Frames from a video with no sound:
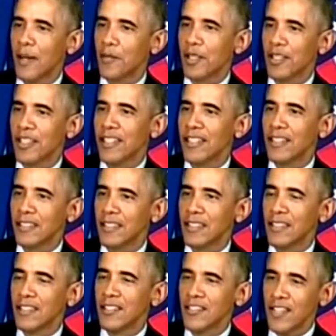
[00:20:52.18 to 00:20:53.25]
I'm the leading
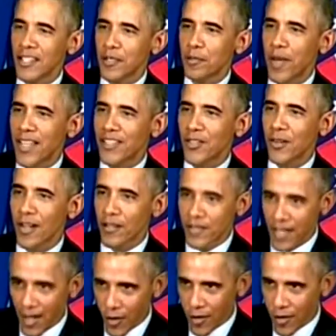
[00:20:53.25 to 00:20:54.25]
state sponsor of